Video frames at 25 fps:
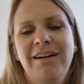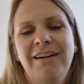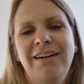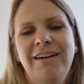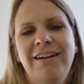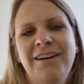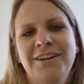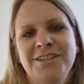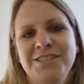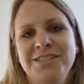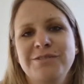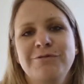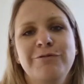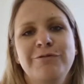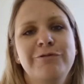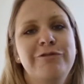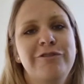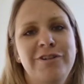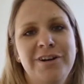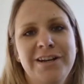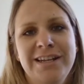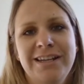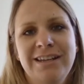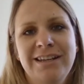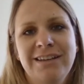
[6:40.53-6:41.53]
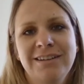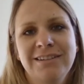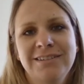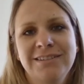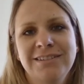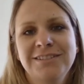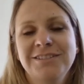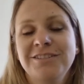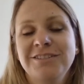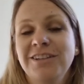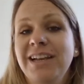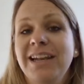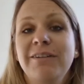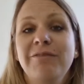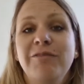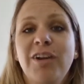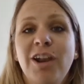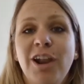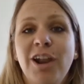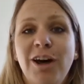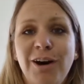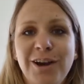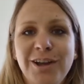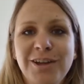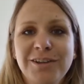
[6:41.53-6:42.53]
us free to live
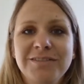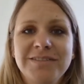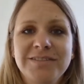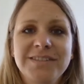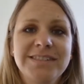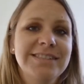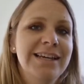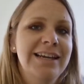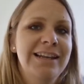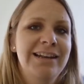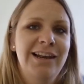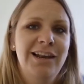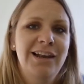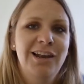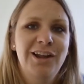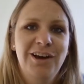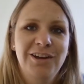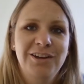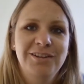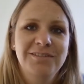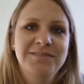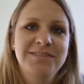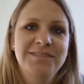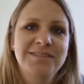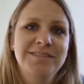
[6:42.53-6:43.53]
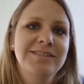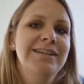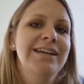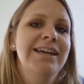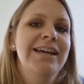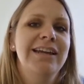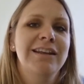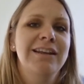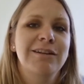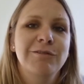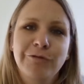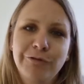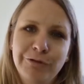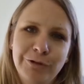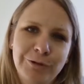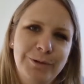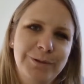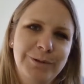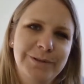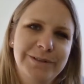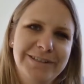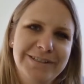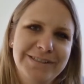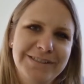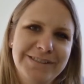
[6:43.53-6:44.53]
lives and lives in
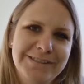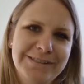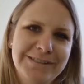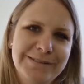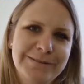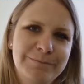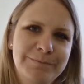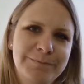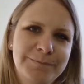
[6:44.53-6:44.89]
fullness.